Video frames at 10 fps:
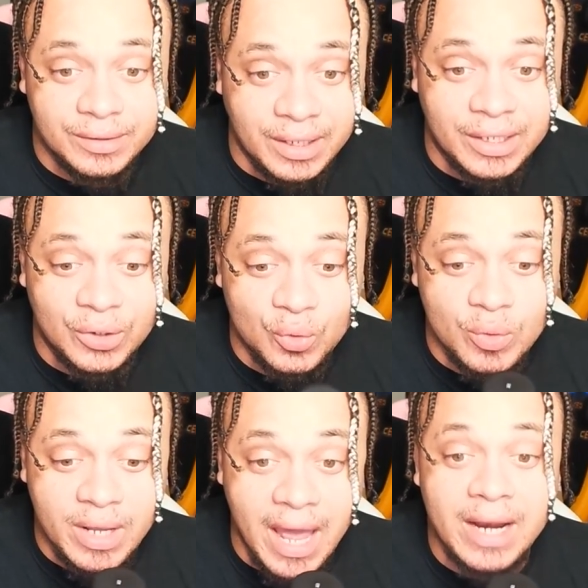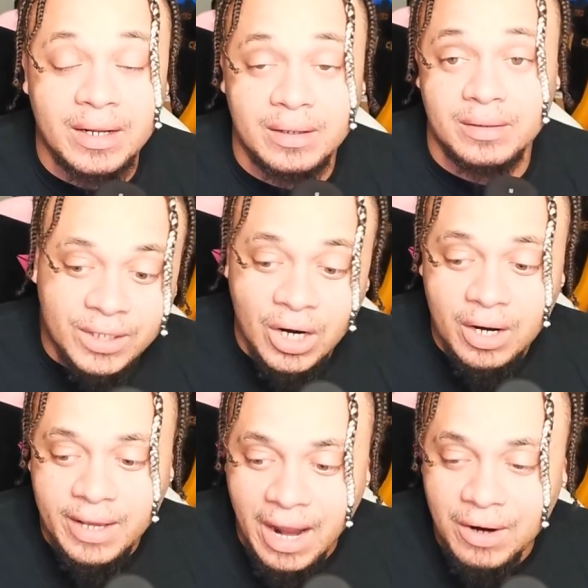Like, you get it. There
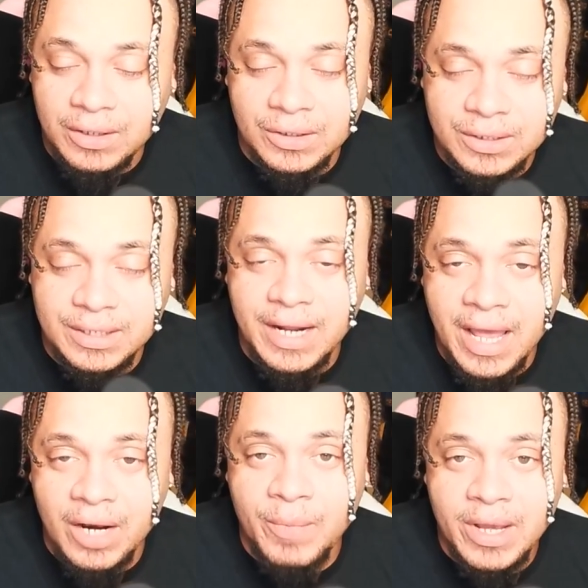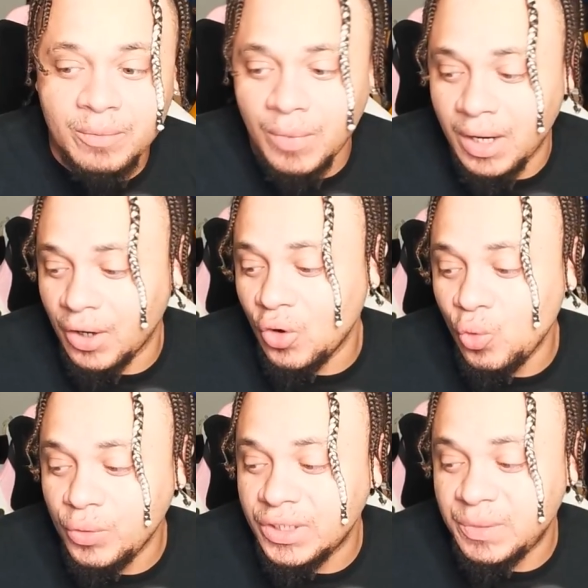are characters in anime and manga
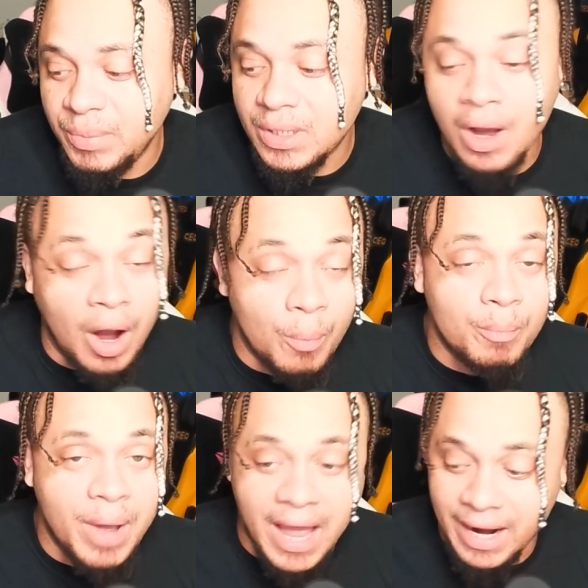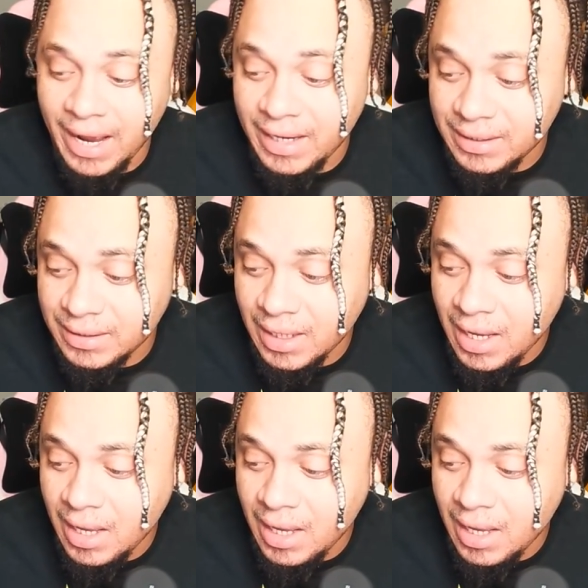who just become badass.